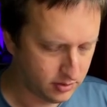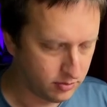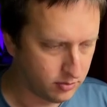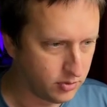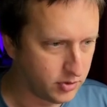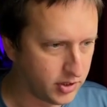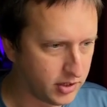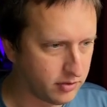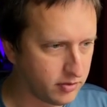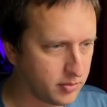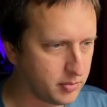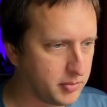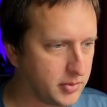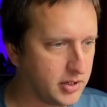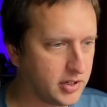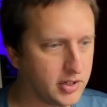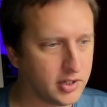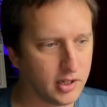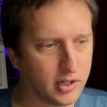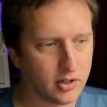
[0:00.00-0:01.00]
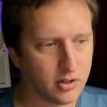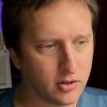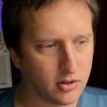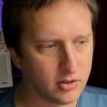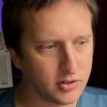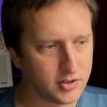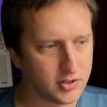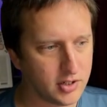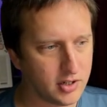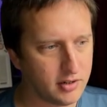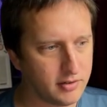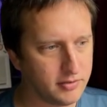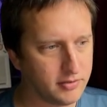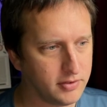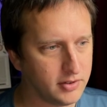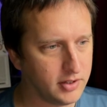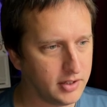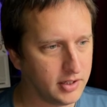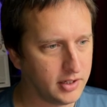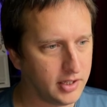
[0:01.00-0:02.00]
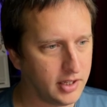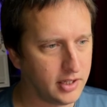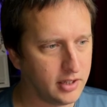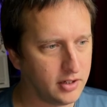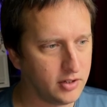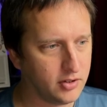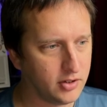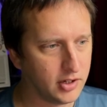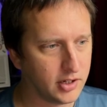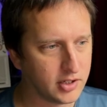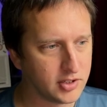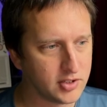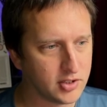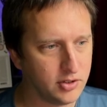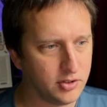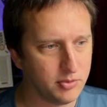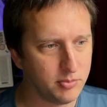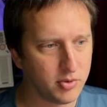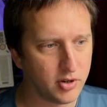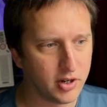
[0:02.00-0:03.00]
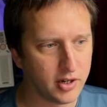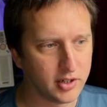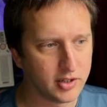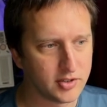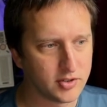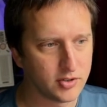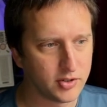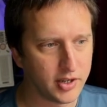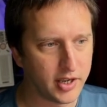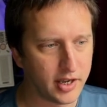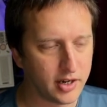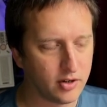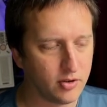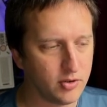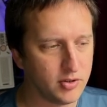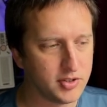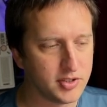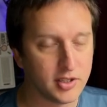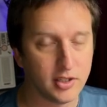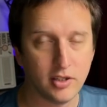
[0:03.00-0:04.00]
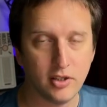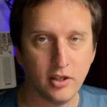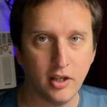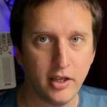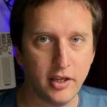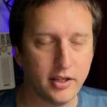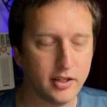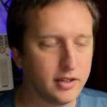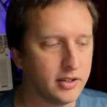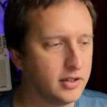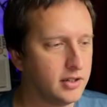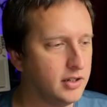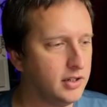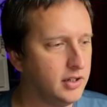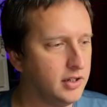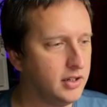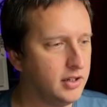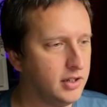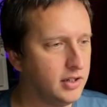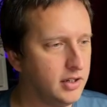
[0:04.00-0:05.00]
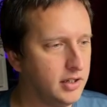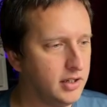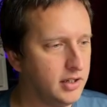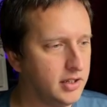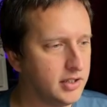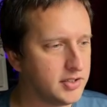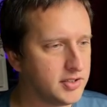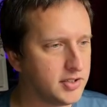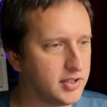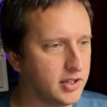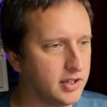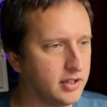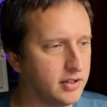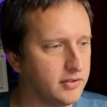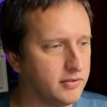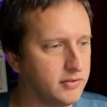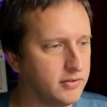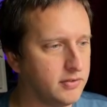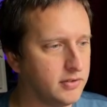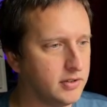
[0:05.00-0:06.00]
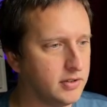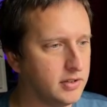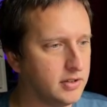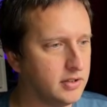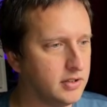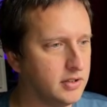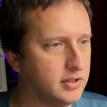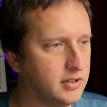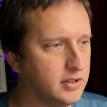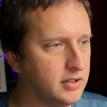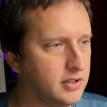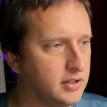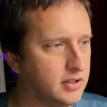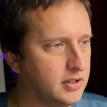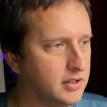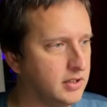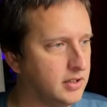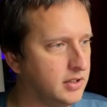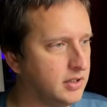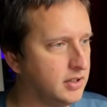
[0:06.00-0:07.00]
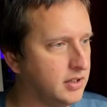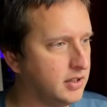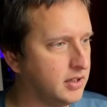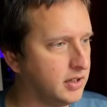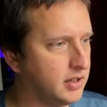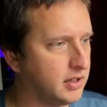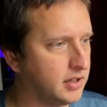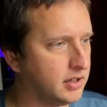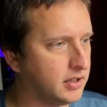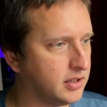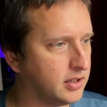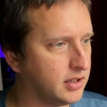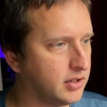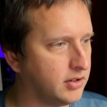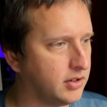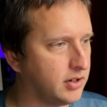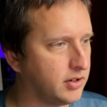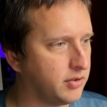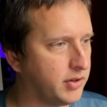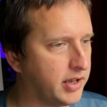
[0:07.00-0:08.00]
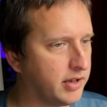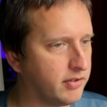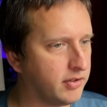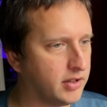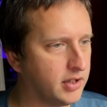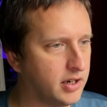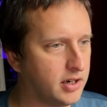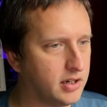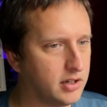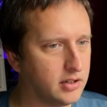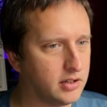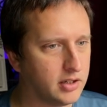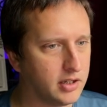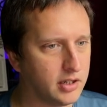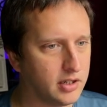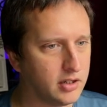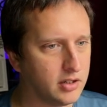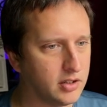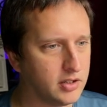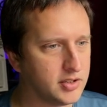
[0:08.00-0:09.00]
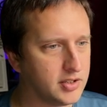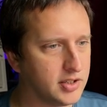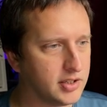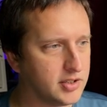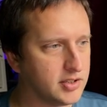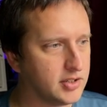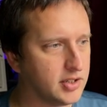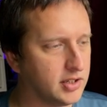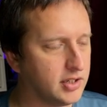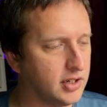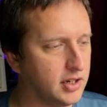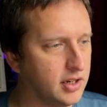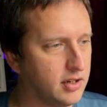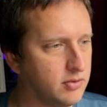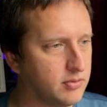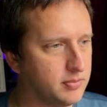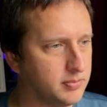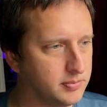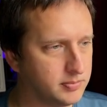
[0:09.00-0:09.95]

We'll give them $10 off. And again, you can exclude products or categories that you like. Hit save. And there we have it there. And let's extend it out.